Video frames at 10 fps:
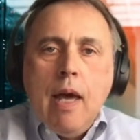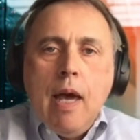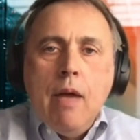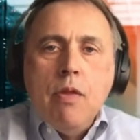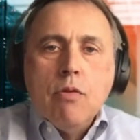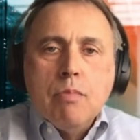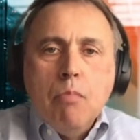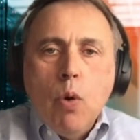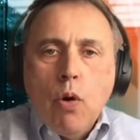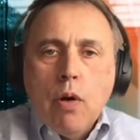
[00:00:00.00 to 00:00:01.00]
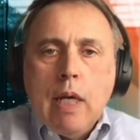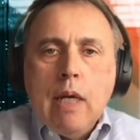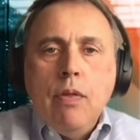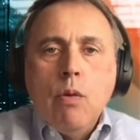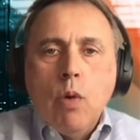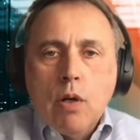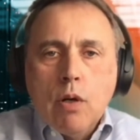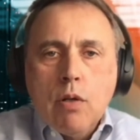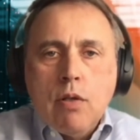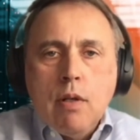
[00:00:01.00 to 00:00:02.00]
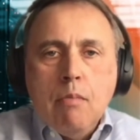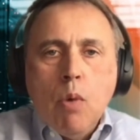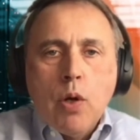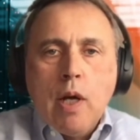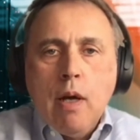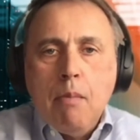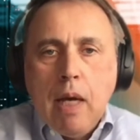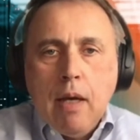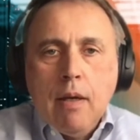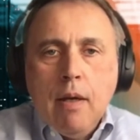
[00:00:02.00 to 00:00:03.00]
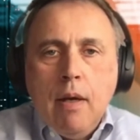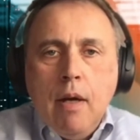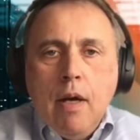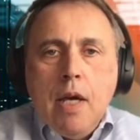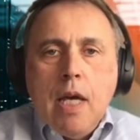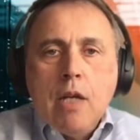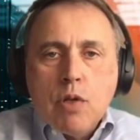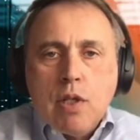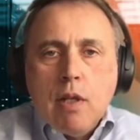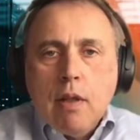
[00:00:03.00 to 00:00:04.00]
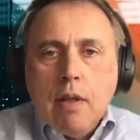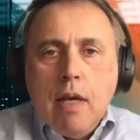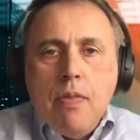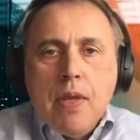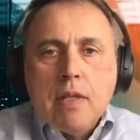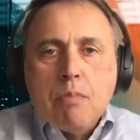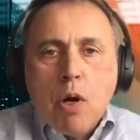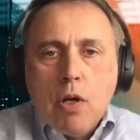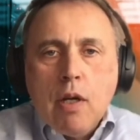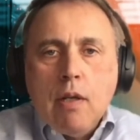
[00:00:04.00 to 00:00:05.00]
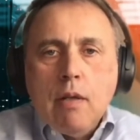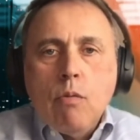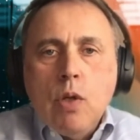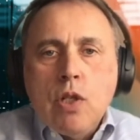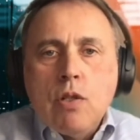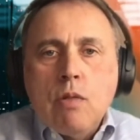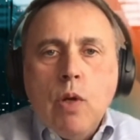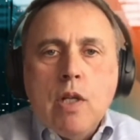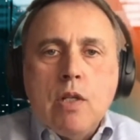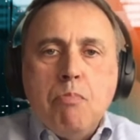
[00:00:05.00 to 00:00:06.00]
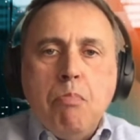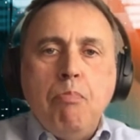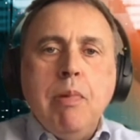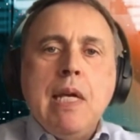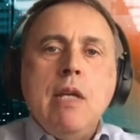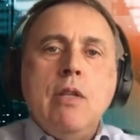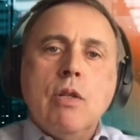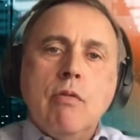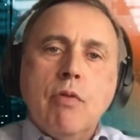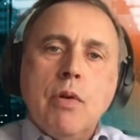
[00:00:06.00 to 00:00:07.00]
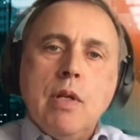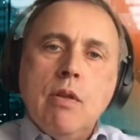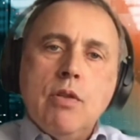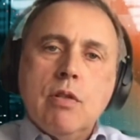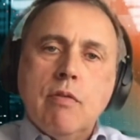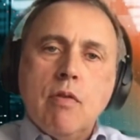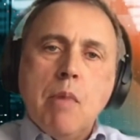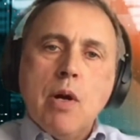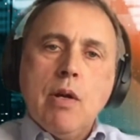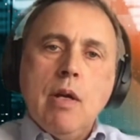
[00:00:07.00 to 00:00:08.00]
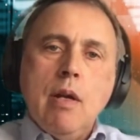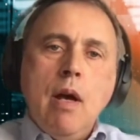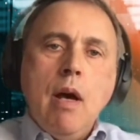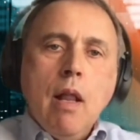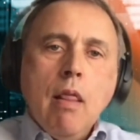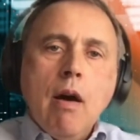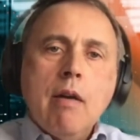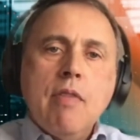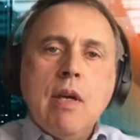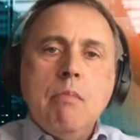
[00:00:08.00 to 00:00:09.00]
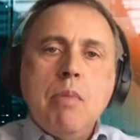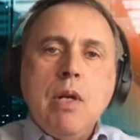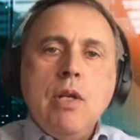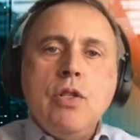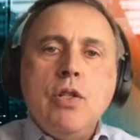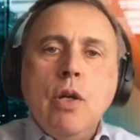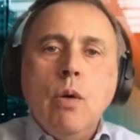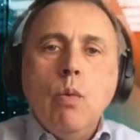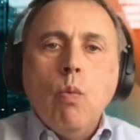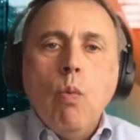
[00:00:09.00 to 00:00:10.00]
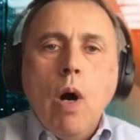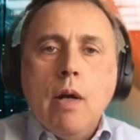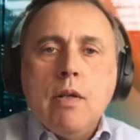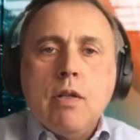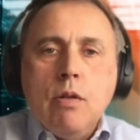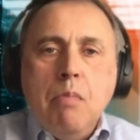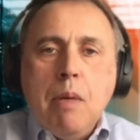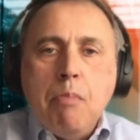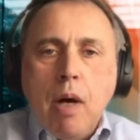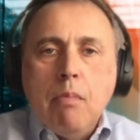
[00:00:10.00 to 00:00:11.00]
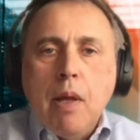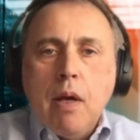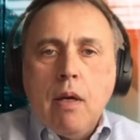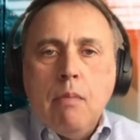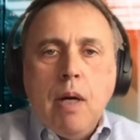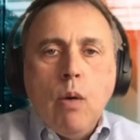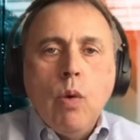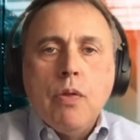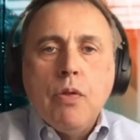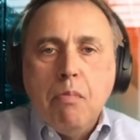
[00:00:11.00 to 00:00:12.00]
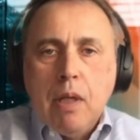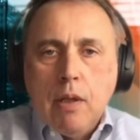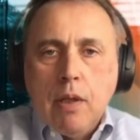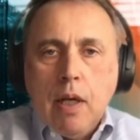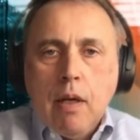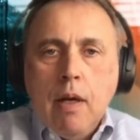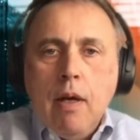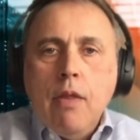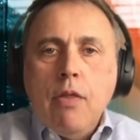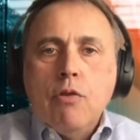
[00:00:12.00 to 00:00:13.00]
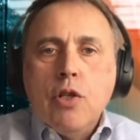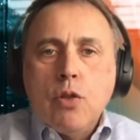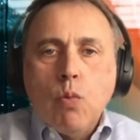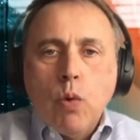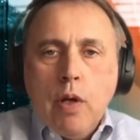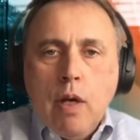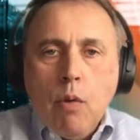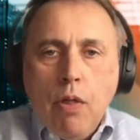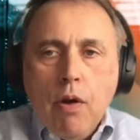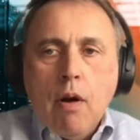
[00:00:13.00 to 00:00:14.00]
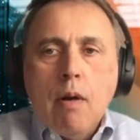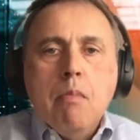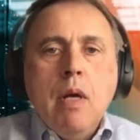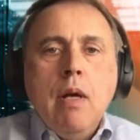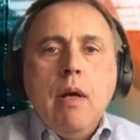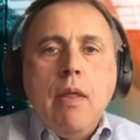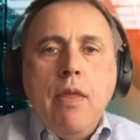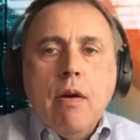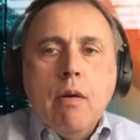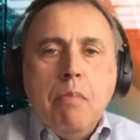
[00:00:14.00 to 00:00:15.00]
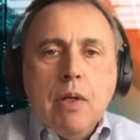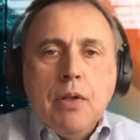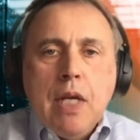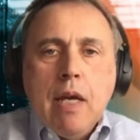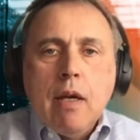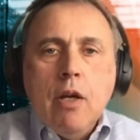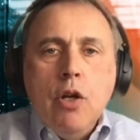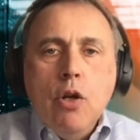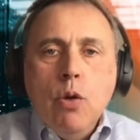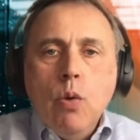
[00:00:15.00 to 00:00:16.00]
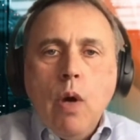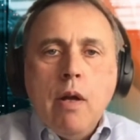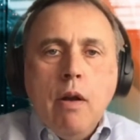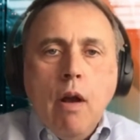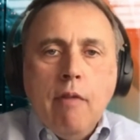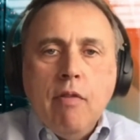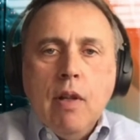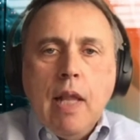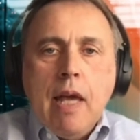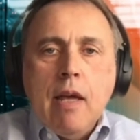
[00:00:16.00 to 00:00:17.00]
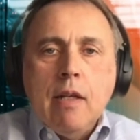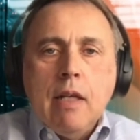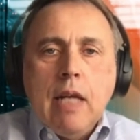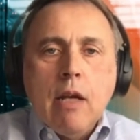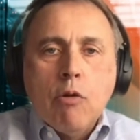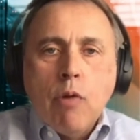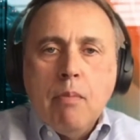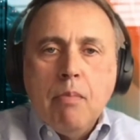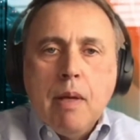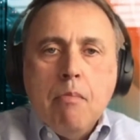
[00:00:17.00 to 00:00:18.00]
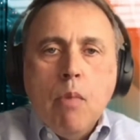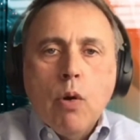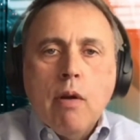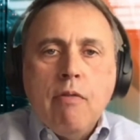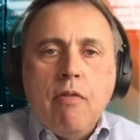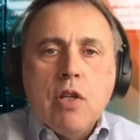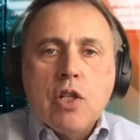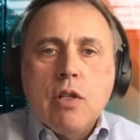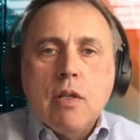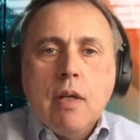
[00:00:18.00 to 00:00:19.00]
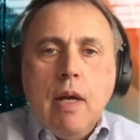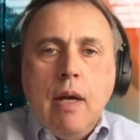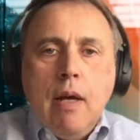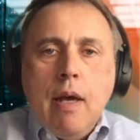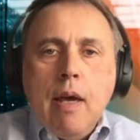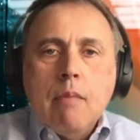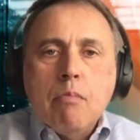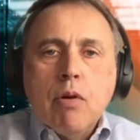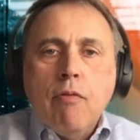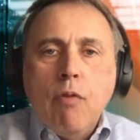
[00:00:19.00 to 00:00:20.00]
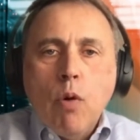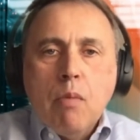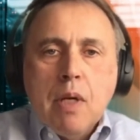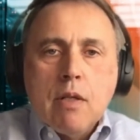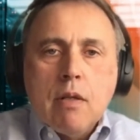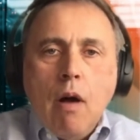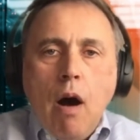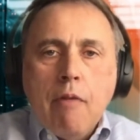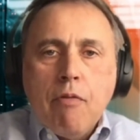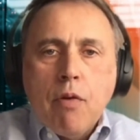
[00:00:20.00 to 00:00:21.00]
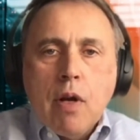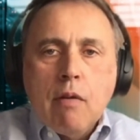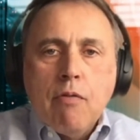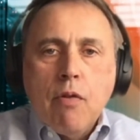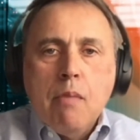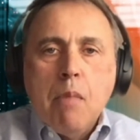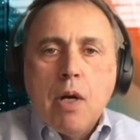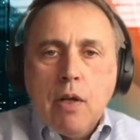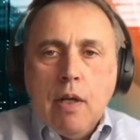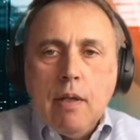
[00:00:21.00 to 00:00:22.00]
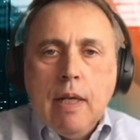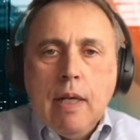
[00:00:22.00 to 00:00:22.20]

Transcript: And there's more in the works and more coming. Interestingly, in this market, which bleeds over into the server market, a lot of the companies don't want to be public about what they're building. They're just working with ARM. They're building a new and novel and incredibly more efficient and performant offering for the market.